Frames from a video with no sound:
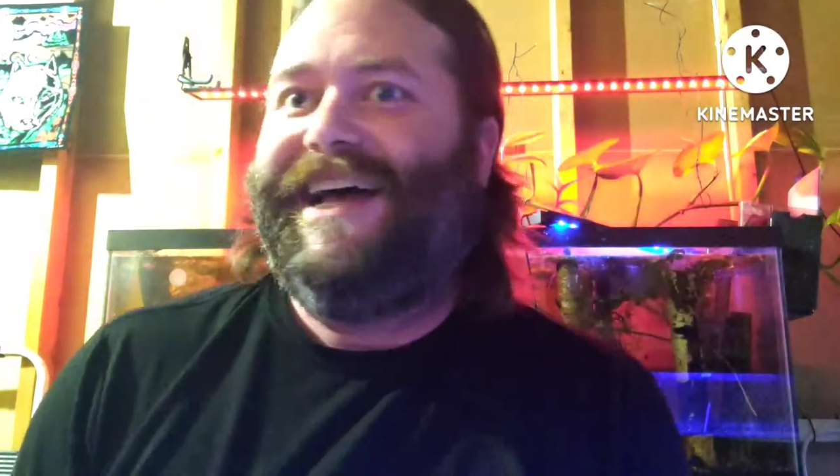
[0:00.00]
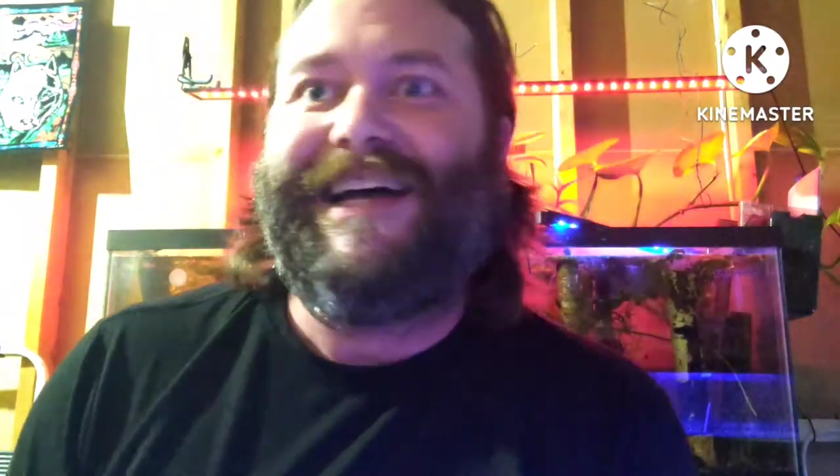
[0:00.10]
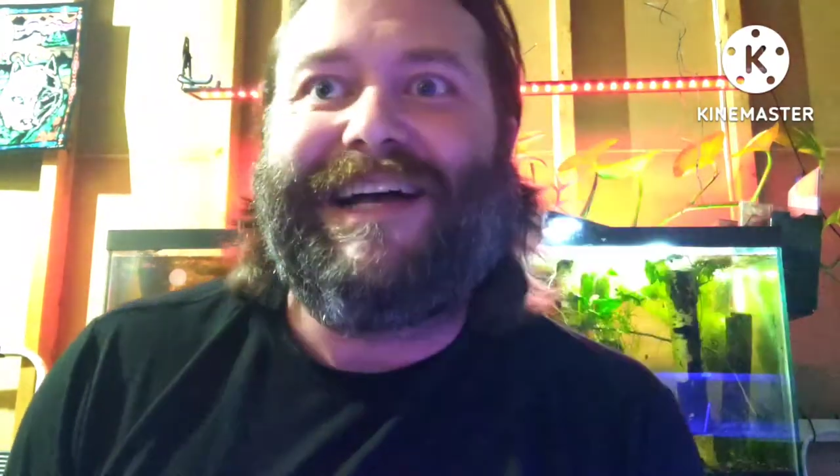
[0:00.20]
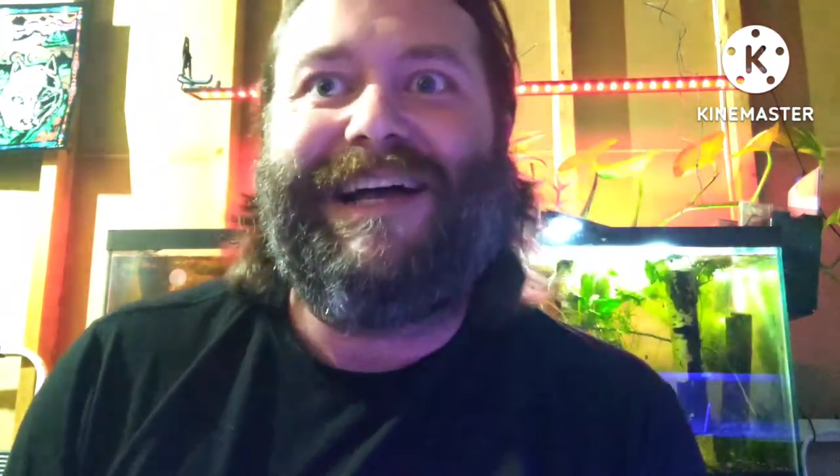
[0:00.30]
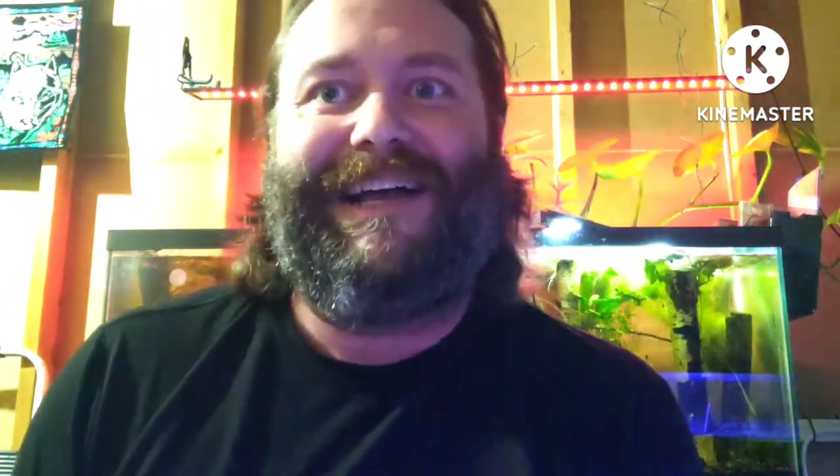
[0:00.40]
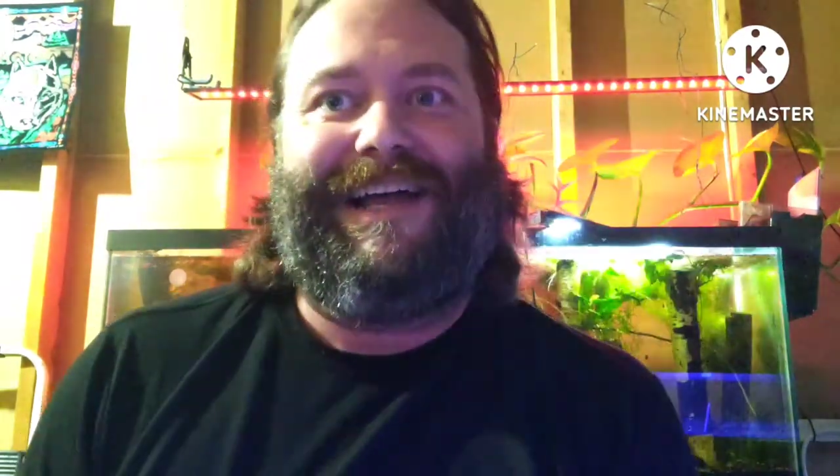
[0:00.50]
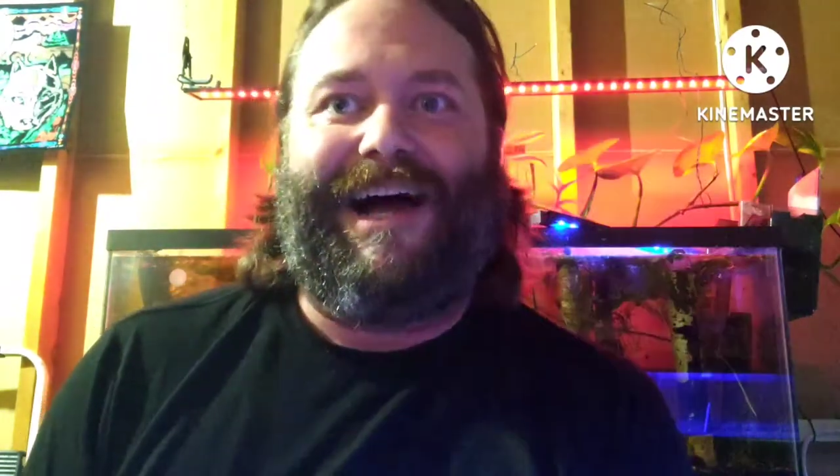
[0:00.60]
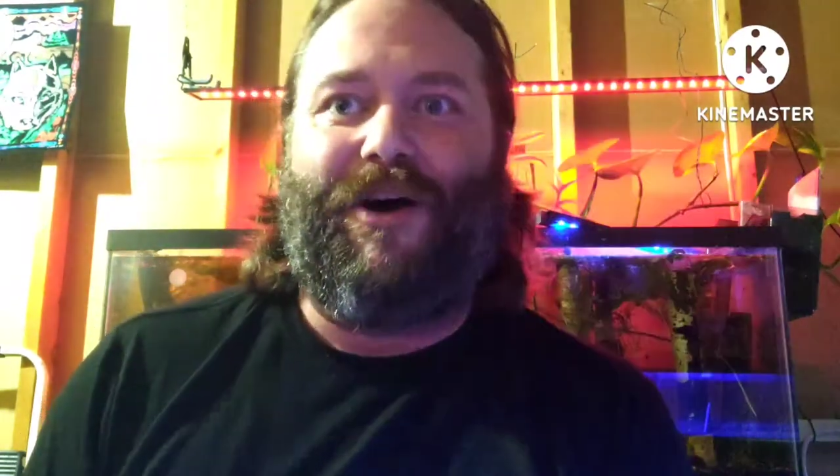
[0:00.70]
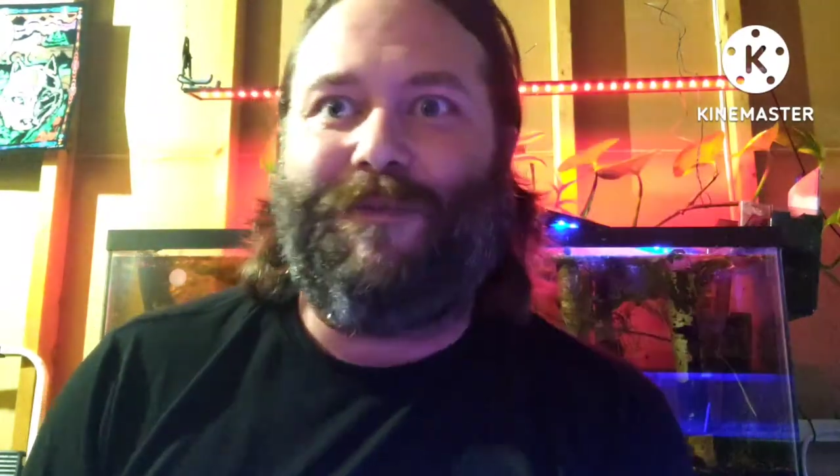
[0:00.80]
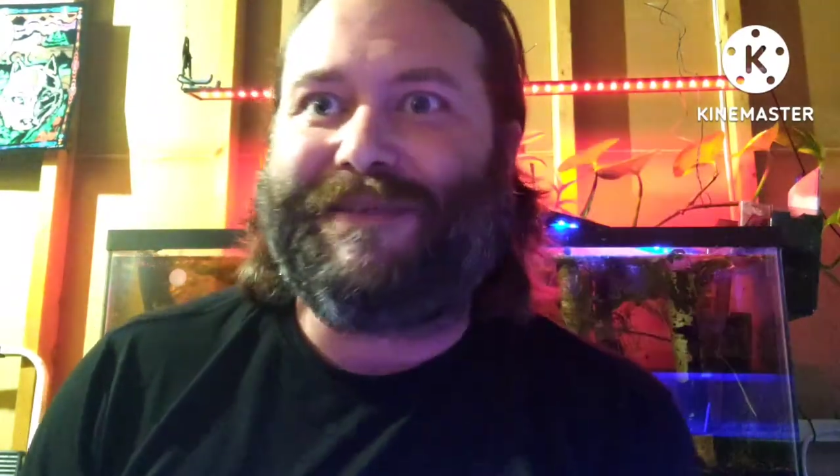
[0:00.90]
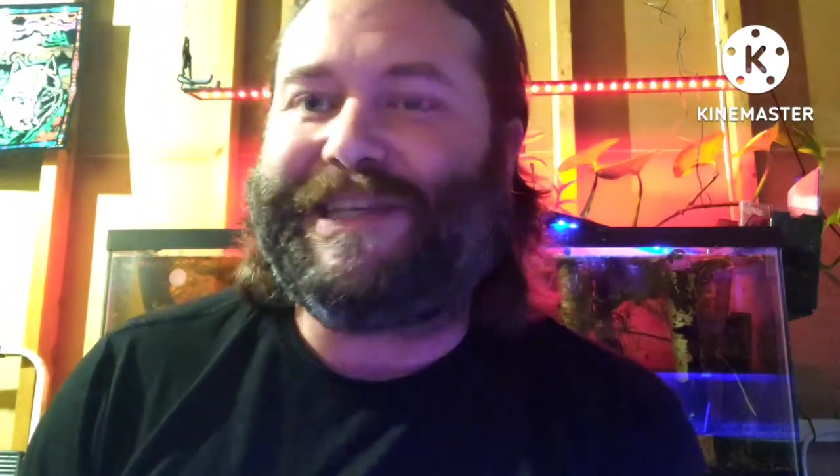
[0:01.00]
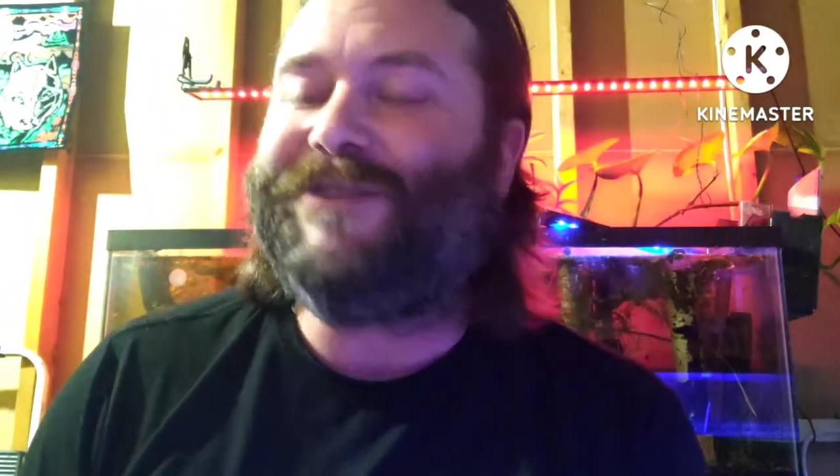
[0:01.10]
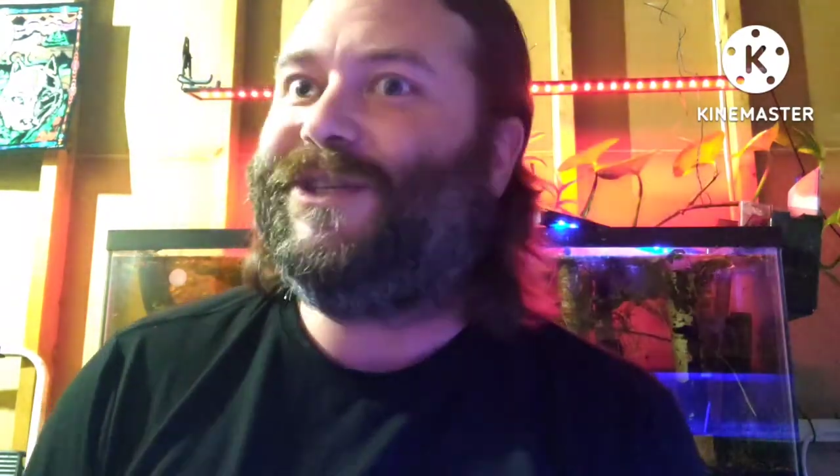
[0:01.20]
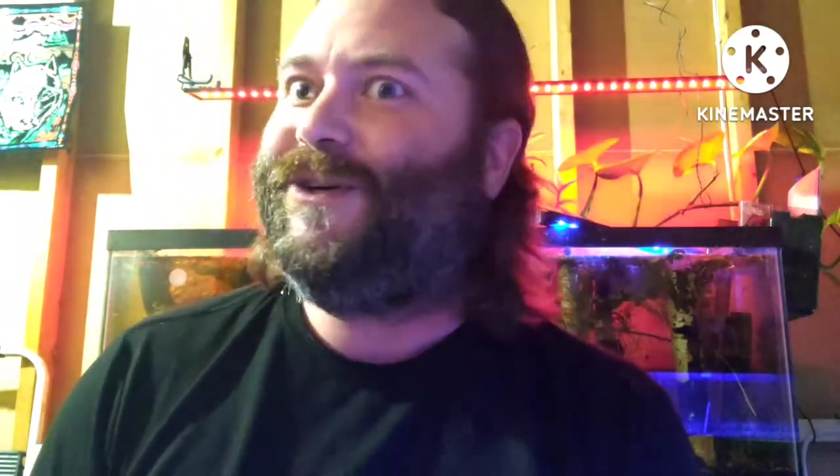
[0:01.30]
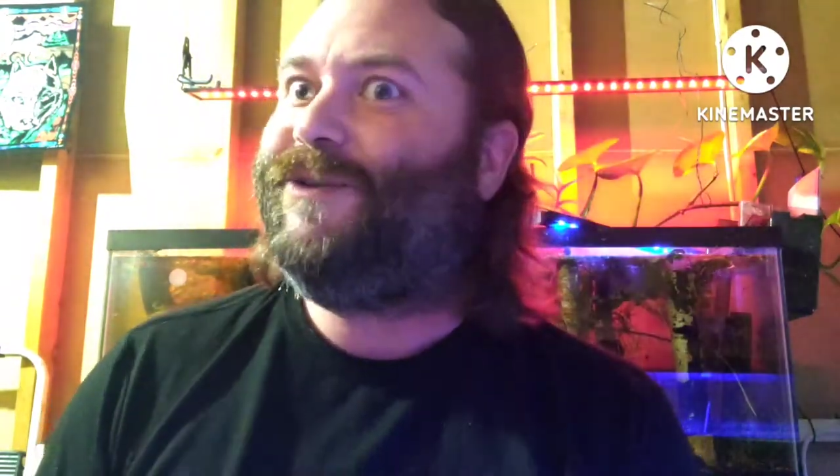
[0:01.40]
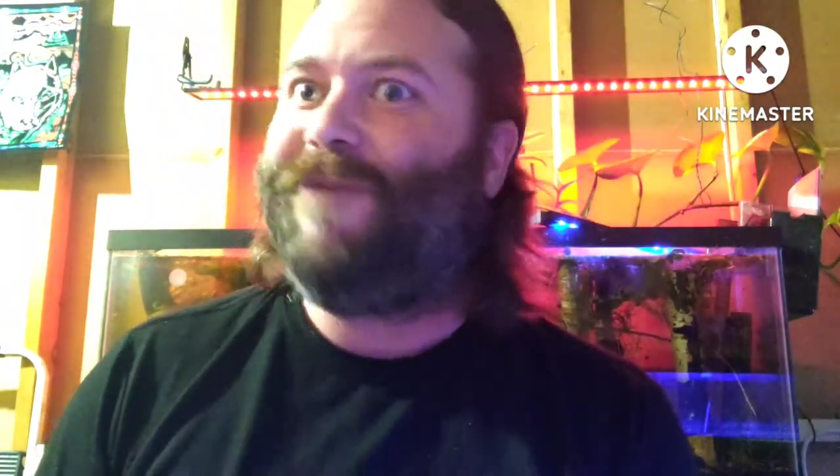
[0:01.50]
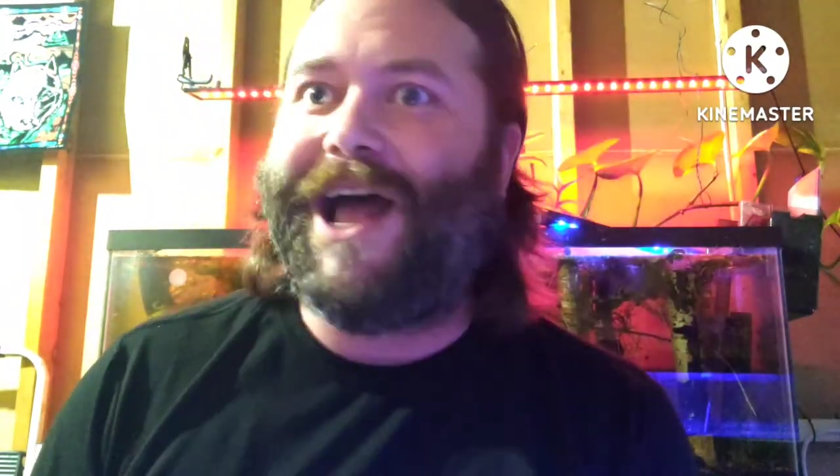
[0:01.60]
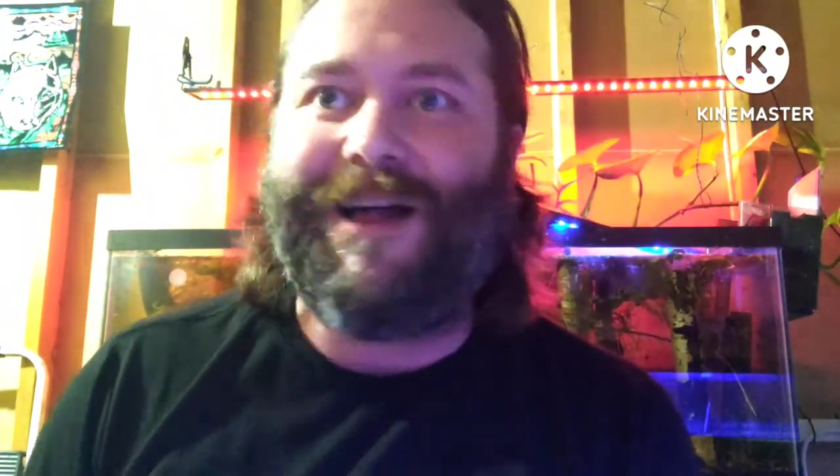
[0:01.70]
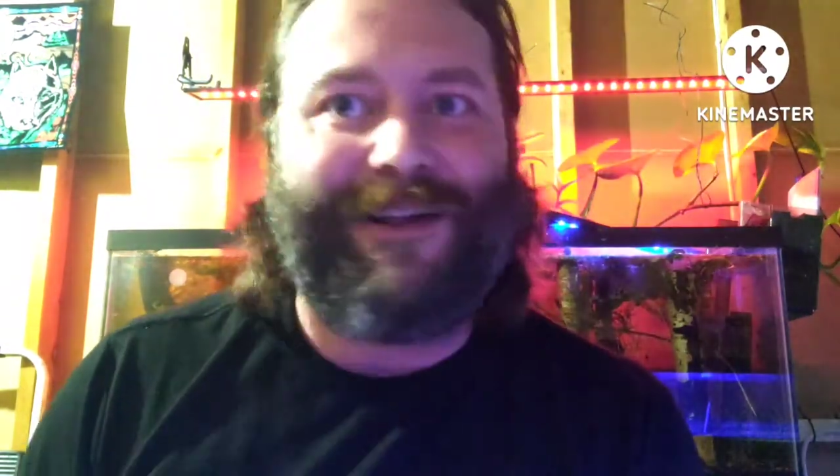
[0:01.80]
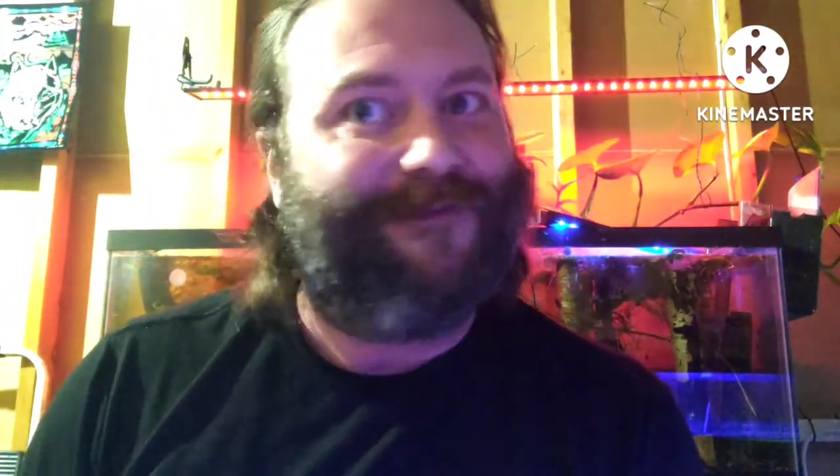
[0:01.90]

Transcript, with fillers: I hope it's still doing well.